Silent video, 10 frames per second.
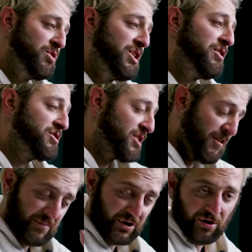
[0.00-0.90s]
years,
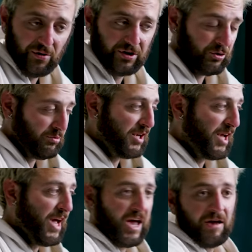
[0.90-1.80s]
I've been going to
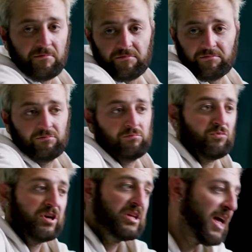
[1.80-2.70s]
rehab,
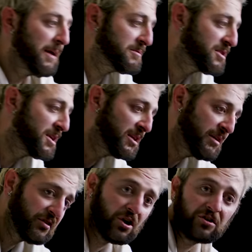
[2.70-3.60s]
relapsing,
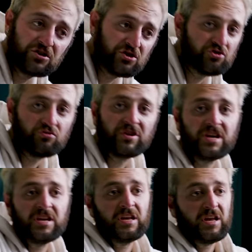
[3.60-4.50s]
living on the
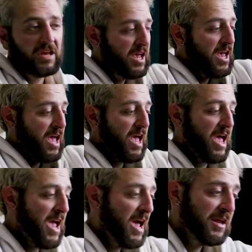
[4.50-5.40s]
street,
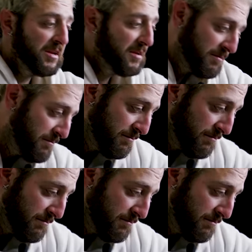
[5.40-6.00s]
and